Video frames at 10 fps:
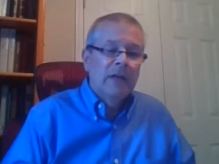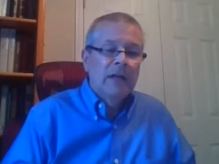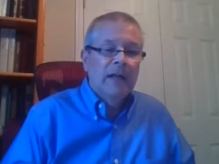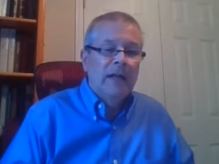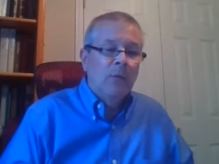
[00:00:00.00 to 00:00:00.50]

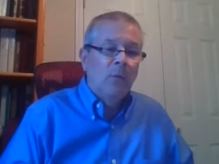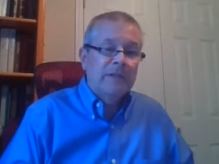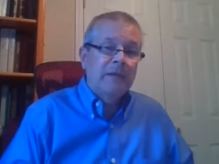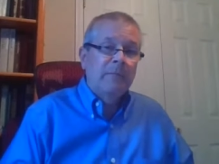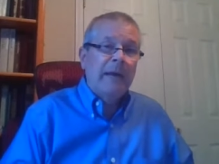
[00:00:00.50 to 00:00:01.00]

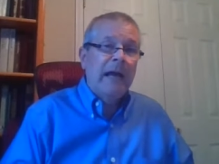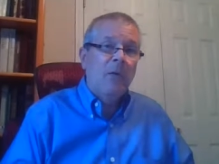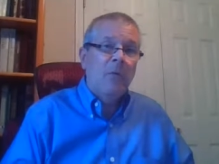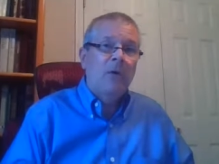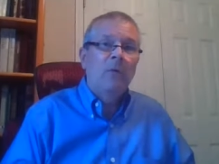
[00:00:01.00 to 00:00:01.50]
was in
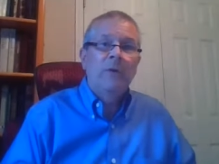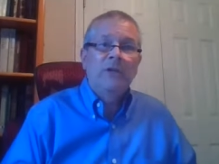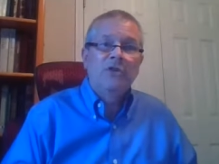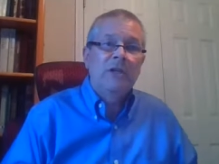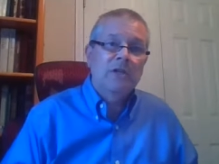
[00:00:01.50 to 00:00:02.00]
power
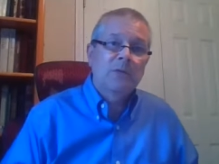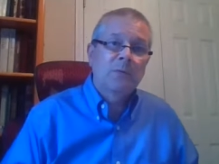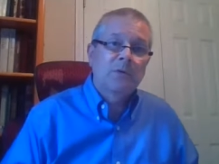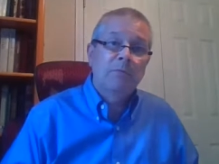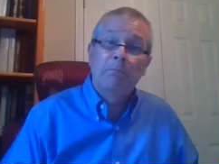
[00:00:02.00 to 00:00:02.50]
when Jesus
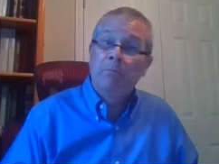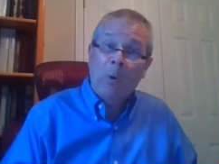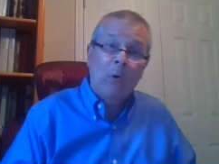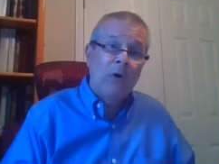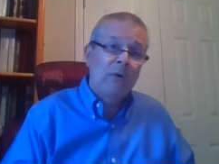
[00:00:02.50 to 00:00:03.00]
was
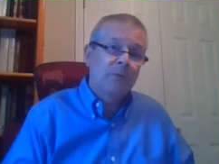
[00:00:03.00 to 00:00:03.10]
born,